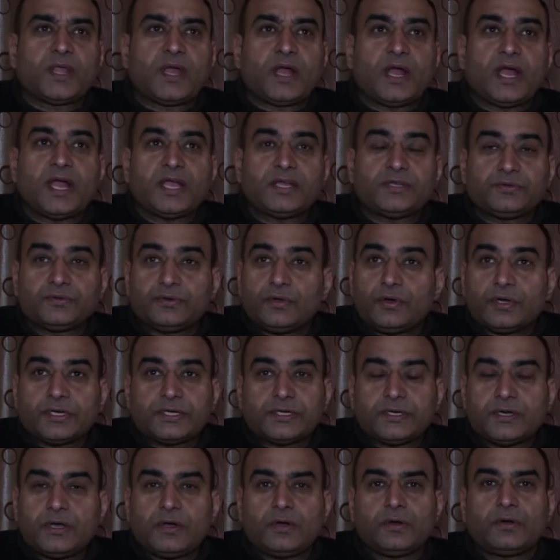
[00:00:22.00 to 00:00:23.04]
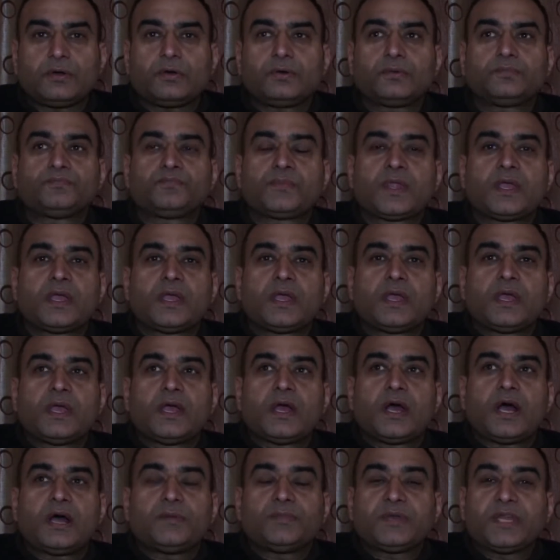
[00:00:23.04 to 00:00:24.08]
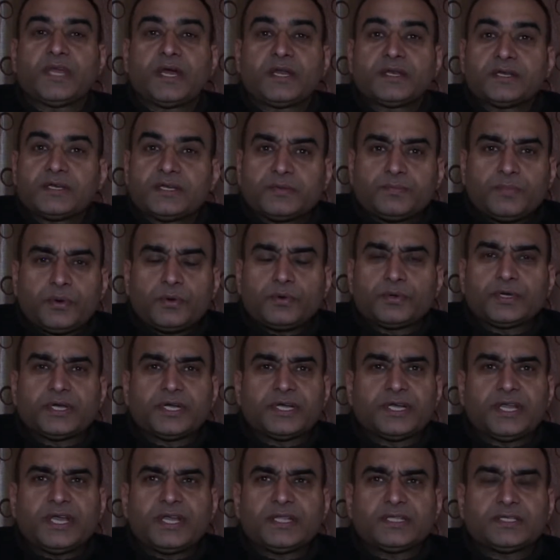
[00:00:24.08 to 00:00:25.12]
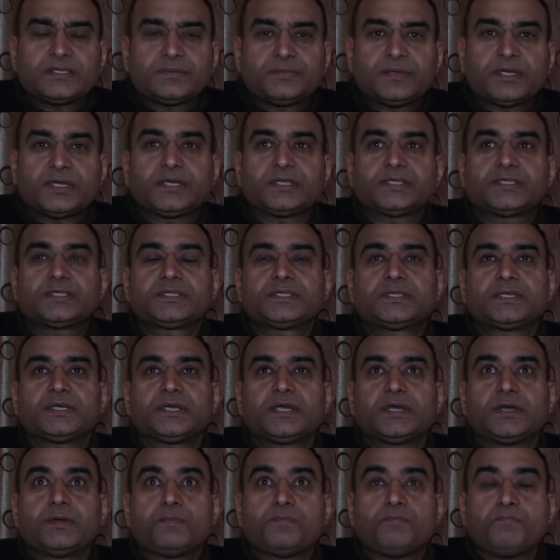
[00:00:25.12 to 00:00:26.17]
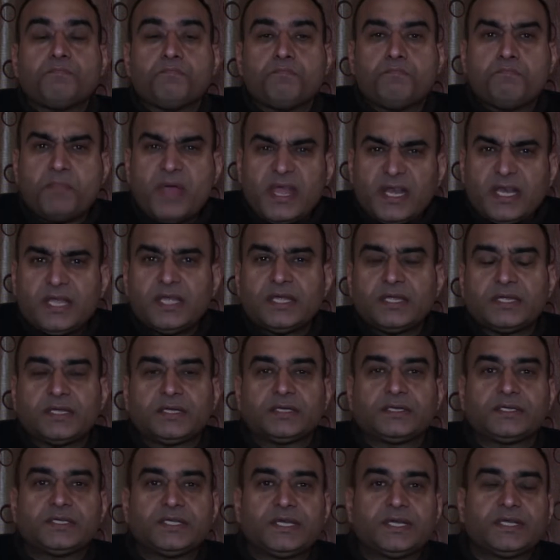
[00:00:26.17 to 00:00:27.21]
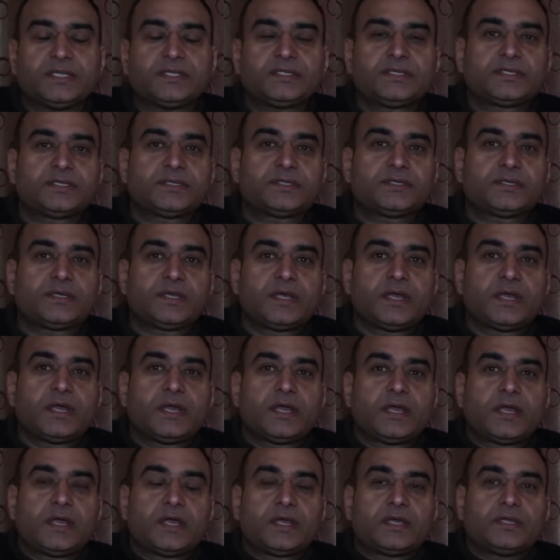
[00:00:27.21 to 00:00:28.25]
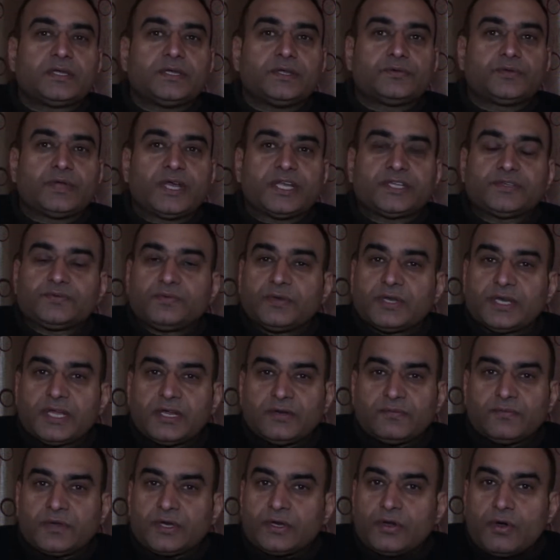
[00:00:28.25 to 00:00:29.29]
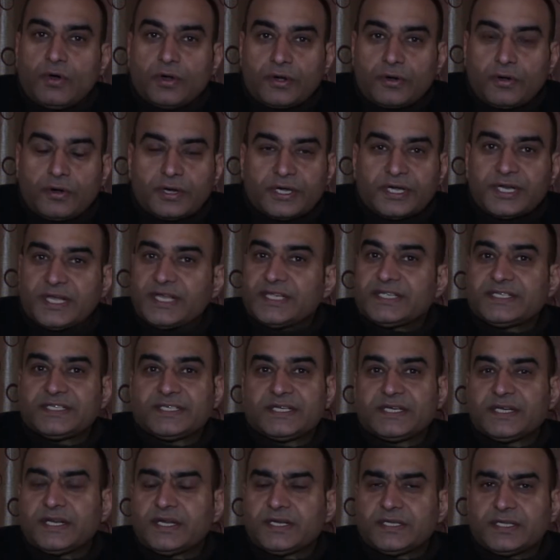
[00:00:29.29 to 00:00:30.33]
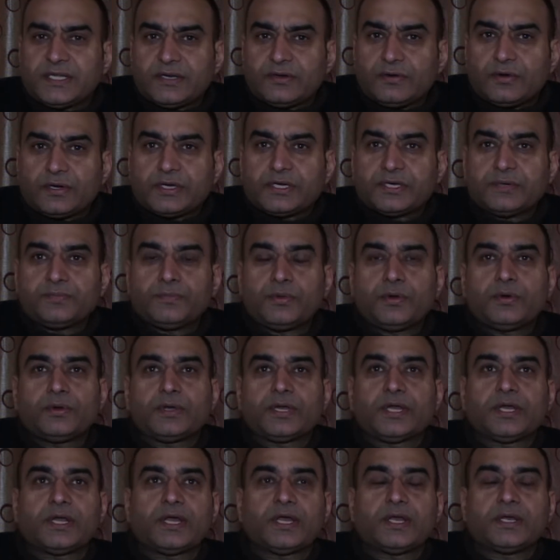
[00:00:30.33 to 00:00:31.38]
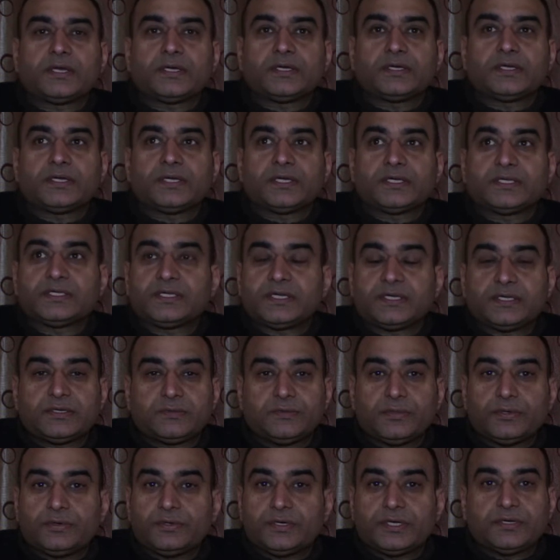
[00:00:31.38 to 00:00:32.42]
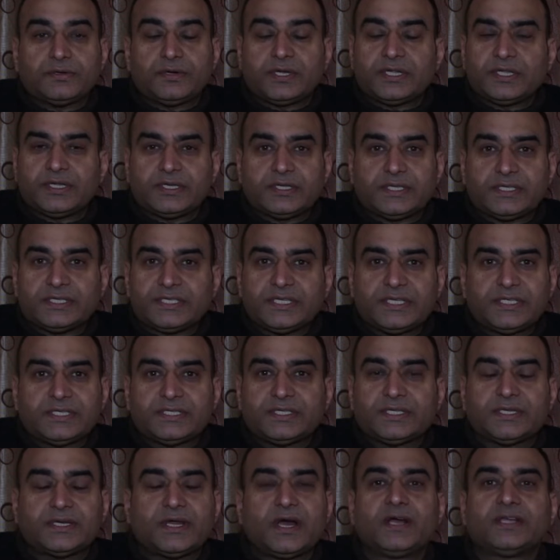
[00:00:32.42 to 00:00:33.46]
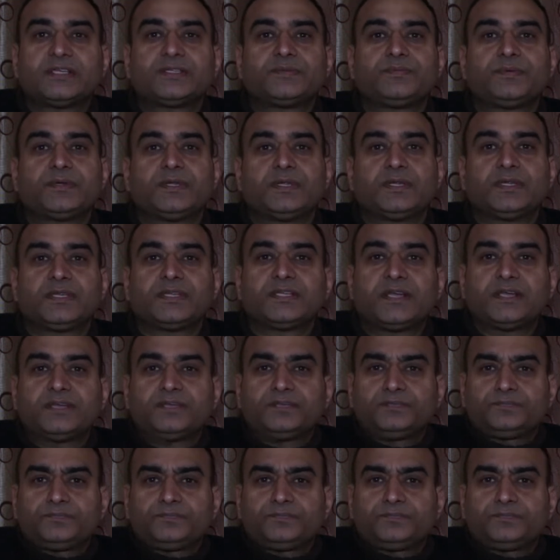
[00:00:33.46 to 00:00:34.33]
I do not know how many unreported deaths, because many deaths due to H1N1 are not tested and they're not reported, and it's attributed to other diseases in hospitals.